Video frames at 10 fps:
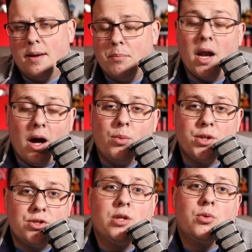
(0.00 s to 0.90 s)
But I
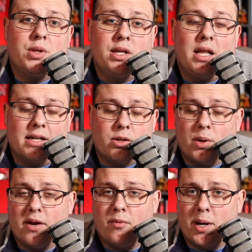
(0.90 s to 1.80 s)
would genuinely like to
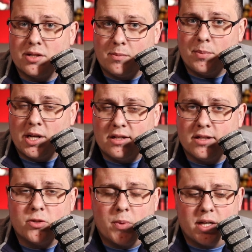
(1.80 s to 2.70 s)
read everybody's
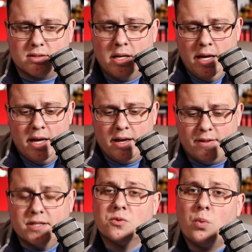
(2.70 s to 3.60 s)
opinions because
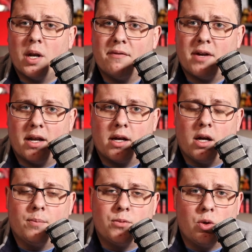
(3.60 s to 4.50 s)
this is one I've kind of
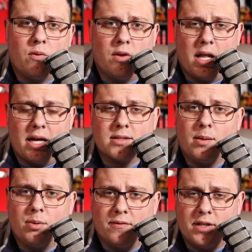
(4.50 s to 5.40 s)
come to over the last
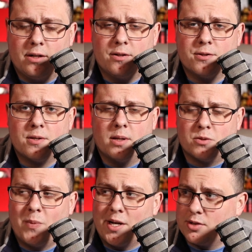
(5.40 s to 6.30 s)
couple of years,
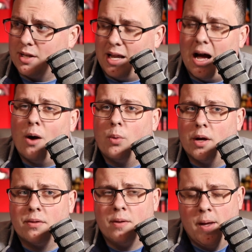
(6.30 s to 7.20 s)
especially now
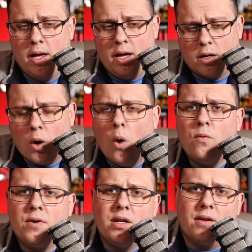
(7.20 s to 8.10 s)
with
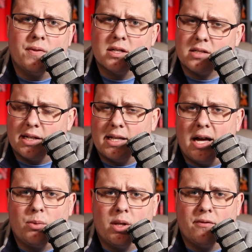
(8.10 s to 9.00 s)
COVID and things like
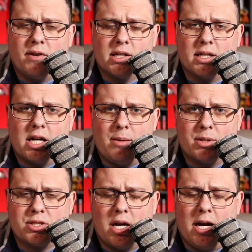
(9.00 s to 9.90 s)
that really affecting
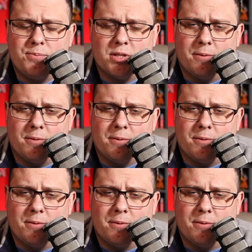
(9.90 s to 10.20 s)
comic shops.